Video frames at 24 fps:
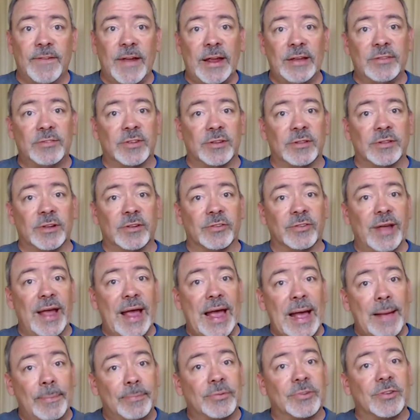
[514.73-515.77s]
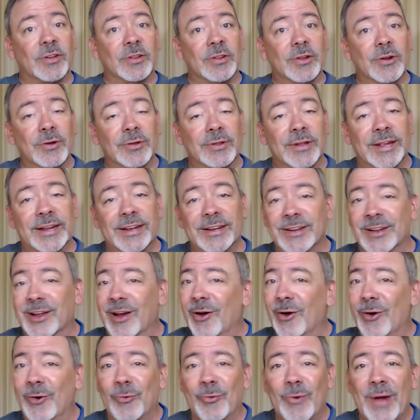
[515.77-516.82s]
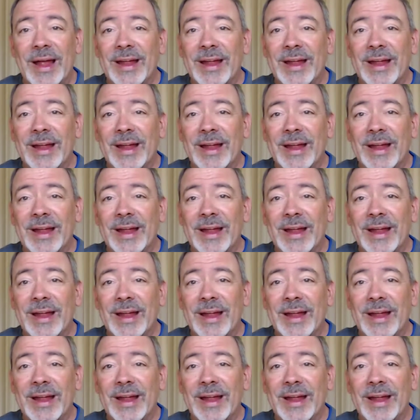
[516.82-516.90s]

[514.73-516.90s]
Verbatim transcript: I mean, face it, there's absolutely